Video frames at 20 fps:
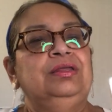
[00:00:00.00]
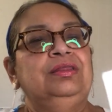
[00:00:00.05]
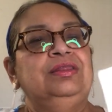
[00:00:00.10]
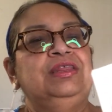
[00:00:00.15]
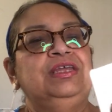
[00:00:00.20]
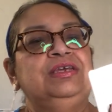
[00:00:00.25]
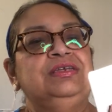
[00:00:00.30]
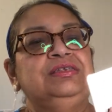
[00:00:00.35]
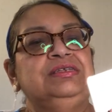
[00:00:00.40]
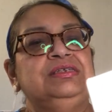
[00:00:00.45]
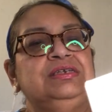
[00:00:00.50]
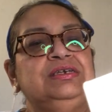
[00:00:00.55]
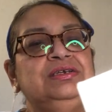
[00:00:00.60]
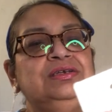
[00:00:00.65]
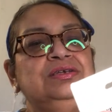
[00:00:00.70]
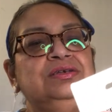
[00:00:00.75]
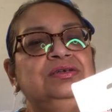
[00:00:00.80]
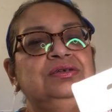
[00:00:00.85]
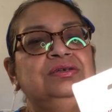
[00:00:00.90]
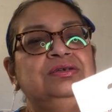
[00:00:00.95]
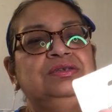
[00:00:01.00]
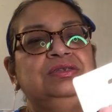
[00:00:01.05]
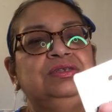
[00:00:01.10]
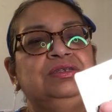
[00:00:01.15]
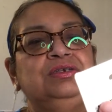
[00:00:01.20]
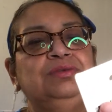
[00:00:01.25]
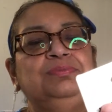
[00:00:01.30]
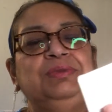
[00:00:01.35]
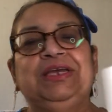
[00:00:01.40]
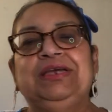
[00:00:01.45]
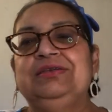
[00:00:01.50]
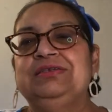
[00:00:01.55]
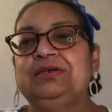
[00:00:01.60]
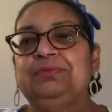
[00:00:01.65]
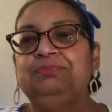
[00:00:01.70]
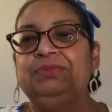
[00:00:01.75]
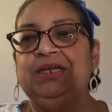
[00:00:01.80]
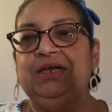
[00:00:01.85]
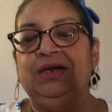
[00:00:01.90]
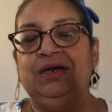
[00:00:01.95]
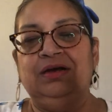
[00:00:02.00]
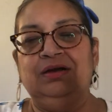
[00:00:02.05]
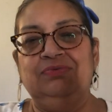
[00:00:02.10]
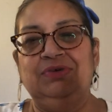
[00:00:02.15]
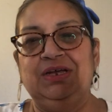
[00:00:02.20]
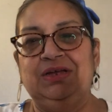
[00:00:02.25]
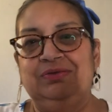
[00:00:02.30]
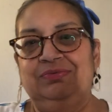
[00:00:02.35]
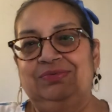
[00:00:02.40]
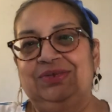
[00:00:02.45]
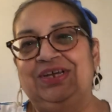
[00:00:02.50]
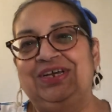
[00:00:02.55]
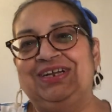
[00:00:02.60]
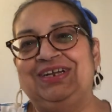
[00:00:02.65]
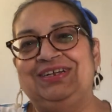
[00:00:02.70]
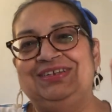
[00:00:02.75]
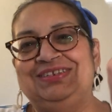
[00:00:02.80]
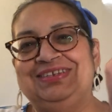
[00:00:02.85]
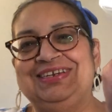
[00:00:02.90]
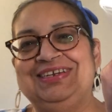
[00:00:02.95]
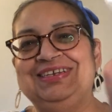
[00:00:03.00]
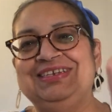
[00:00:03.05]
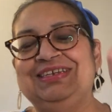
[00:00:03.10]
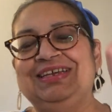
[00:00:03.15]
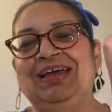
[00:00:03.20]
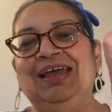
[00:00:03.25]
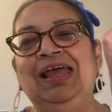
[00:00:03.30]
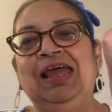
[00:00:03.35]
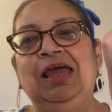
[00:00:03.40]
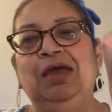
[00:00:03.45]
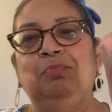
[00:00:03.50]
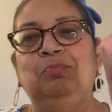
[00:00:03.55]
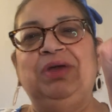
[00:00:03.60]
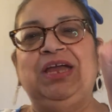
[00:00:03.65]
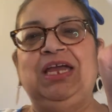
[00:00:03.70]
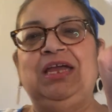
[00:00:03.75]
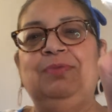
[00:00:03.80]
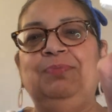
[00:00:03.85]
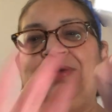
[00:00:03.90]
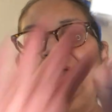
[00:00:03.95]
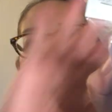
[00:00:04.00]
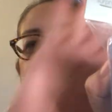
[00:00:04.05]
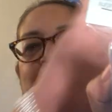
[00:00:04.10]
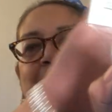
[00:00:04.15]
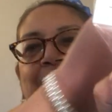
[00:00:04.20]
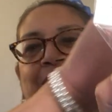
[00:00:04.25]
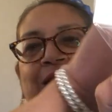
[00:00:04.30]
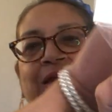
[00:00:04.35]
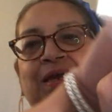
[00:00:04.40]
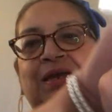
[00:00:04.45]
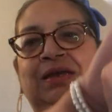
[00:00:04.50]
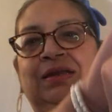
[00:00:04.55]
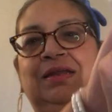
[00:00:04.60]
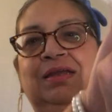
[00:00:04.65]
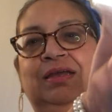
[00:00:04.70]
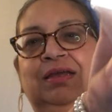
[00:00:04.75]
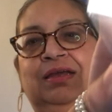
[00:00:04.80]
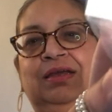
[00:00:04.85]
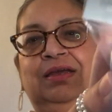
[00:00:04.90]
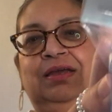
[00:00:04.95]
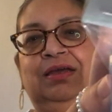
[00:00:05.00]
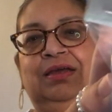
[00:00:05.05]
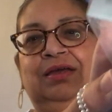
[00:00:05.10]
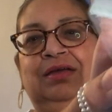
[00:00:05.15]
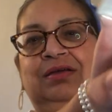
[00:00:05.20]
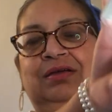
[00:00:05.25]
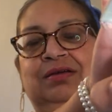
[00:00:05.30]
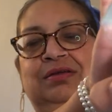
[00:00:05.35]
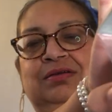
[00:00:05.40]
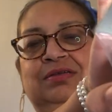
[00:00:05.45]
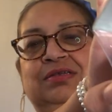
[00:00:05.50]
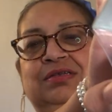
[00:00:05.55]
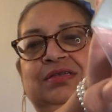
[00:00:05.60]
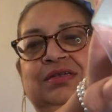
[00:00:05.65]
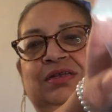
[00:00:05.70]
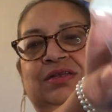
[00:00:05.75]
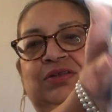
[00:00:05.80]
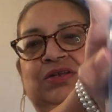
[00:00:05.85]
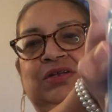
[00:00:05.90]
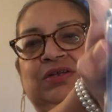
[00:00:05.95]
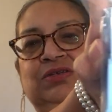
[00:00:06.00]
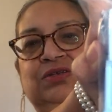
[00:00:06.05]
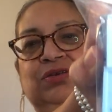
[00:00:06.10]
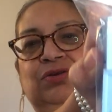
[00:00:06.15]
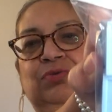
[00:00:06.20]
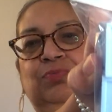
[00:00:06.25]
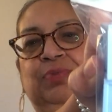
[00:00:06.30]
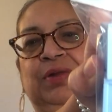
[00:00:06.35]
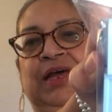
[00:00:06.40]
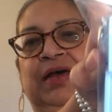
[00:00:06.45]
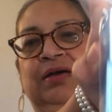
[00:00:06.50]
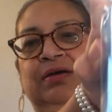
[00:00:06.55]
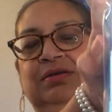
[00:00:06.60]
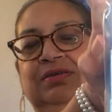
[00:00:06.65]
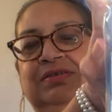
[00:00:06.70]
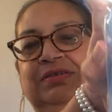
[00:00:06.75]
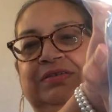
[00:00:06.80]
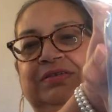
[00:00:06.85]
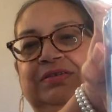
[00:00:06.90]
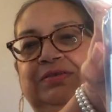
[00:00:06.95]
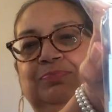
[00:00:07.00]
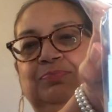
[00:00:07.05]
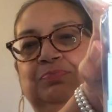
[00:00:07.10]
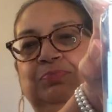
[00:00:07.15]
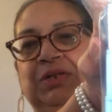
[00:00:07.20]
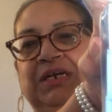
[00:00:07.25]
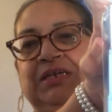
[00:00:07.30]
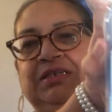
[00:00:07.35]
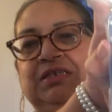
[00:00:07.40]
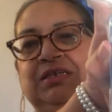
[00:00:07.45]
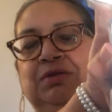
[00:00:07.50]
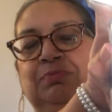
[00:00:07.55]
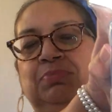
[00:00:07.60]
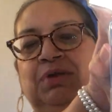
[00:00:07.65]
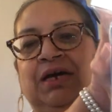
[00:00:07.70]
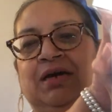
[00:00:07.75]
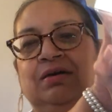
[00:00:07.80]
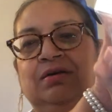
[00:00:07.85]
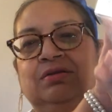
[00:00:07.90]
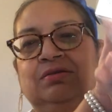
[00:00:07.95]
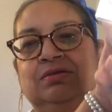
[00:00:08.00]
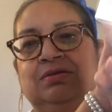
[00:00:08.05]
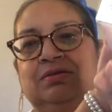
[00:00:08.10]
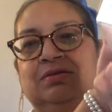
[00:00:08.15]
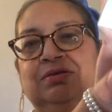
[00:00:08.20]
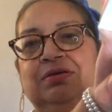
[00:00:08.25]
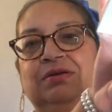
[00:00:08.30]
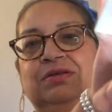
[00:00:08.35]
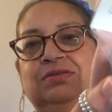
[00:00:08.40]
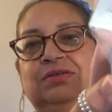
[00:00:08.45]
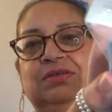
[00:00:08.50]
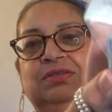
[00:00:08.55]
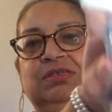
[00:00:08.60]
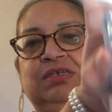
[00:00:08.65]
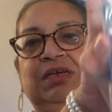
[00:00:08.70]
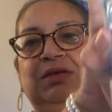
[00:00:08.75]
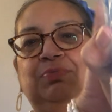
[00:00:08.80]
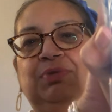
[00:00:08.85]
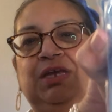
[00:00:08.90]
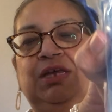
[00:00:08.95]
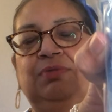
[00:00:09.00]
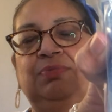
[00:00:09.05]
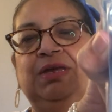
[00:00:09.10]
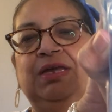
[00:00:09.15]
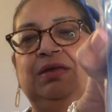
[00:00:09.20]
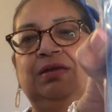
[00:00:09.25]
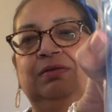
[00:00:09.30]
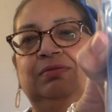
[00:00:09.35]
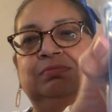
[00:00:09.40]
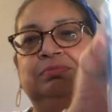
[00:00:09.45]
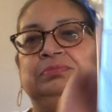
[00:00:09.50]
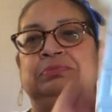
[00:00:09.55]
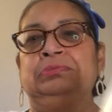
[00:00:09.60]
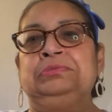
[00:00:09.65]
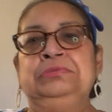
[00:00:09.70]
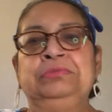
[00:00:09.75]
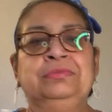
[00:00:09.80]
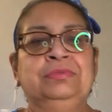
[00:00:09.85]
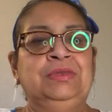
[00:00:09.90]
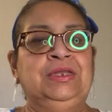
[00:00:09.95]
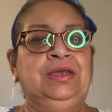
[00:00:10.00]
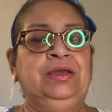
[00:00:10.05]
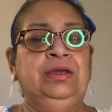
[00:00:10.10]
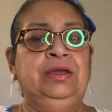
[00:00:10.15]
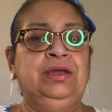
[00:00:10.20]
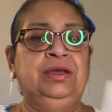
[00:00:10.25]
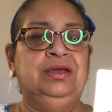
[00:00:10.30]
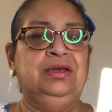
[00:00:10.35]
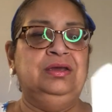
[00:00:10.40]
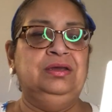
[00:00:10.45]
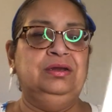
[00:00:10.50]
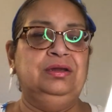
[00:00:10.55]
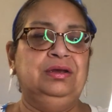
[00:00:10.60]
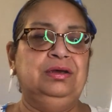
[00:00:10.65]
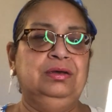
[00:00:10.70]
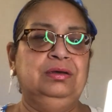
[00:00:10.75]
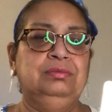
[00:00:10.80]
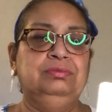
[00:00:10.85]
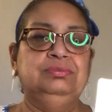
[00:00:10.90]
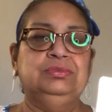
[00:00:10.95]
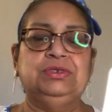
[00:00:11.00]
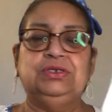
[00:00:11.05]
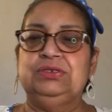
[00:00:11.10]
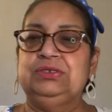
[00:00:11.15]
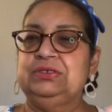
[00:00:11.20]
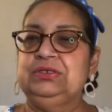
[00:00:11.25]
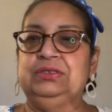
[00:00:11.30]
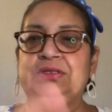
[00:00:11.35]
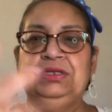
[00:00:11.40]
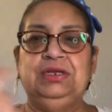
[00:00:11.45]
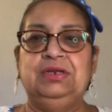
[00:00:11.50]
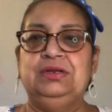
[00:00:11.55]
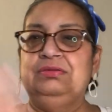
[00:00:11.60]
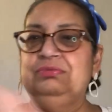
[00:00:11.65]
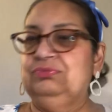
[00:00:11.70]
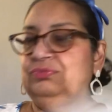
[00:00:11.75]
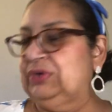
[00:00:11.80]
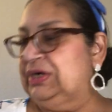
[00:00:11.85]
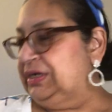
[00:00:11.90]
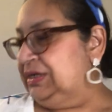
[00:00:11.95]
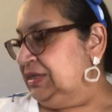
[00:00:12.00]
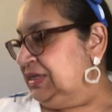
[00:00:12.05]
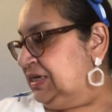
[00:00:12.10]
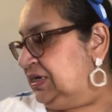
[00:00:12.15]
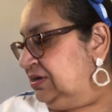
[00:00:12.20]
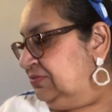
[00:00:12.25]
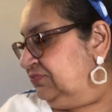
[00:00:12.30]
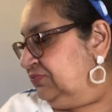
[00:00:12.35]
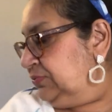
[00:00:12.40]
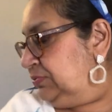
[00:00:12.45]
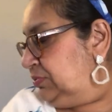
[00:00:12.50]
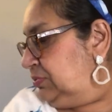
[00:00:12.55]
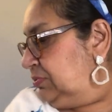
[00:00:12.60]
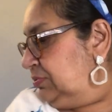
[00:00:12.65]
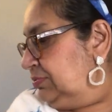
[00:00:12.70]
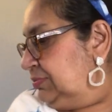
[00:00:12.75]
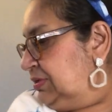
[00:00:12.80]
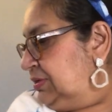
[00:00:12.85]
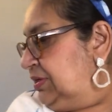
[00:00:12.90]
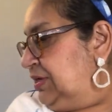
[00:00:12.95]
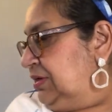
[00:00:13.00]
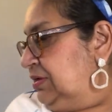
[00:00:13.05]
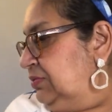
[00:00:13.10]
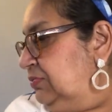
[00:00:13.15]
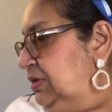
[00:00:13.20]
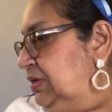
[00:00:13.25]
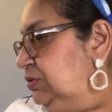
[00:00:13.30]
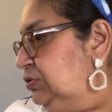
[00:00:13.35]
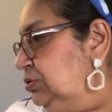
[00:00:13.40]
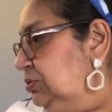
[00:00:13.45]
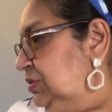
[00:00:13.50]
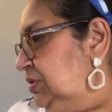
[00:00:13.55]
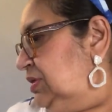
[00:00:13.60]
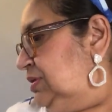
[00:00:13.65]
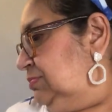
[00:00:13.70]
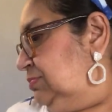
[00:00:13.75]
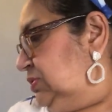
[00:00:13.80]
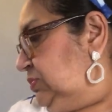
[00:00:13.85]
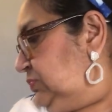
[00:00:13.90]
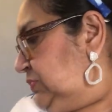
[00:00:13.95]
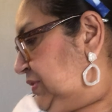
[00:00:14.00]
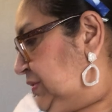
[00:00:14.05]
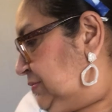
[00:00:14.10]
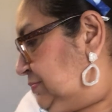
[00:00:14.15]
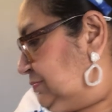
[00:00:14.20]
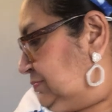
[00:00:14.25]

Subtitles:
This is to make something out of it. It says baby, and it is in these little blocks, plastic blocks that say baby. And just wanted that for the decoration that I'm doing.